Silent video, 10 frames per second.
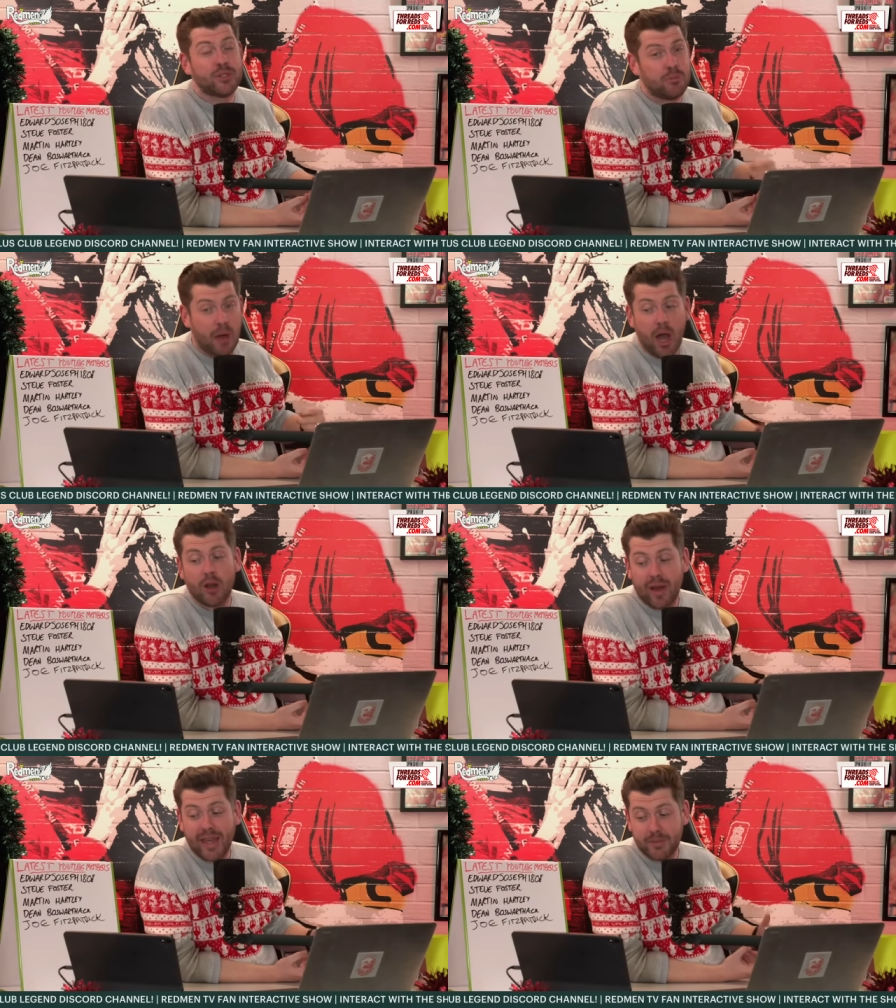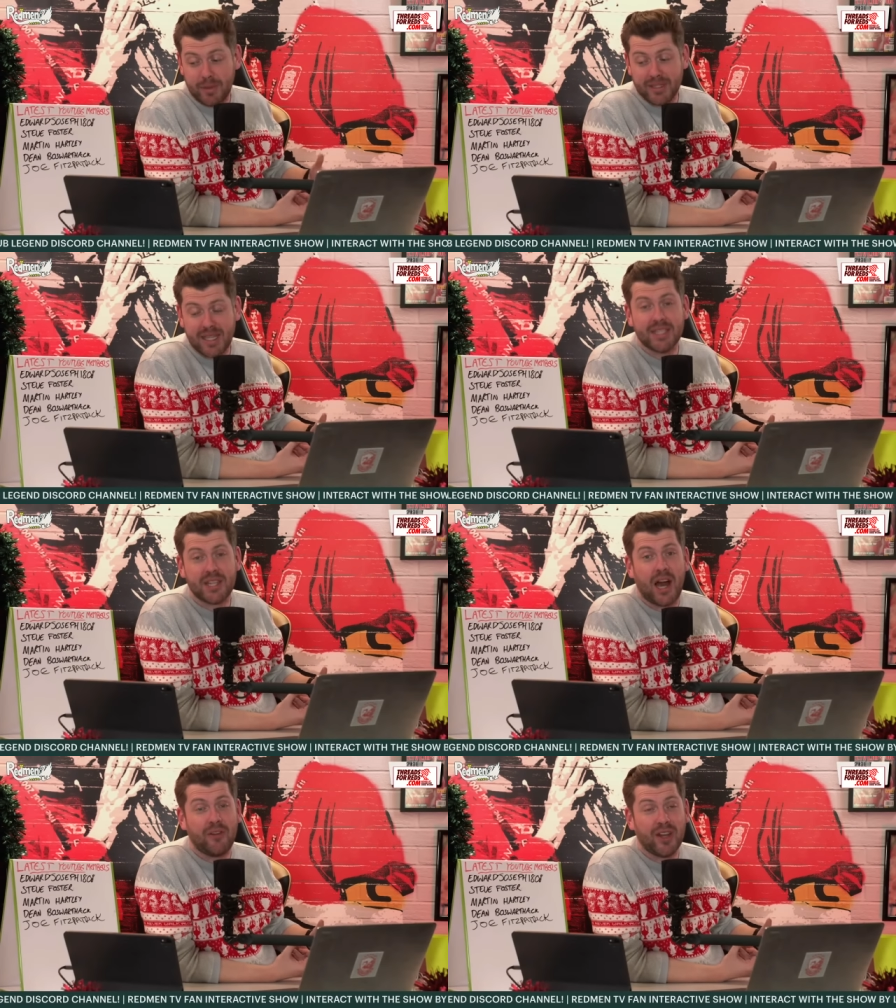So Mark Wright played
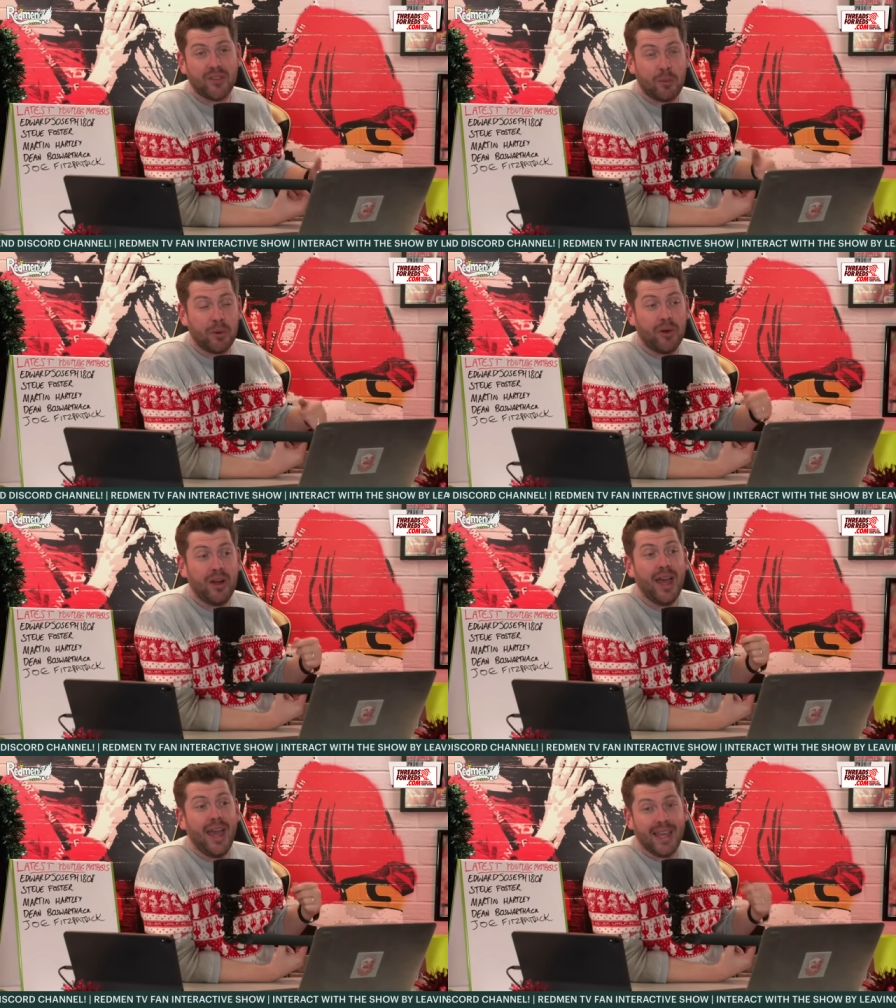centre-half for Liverpool.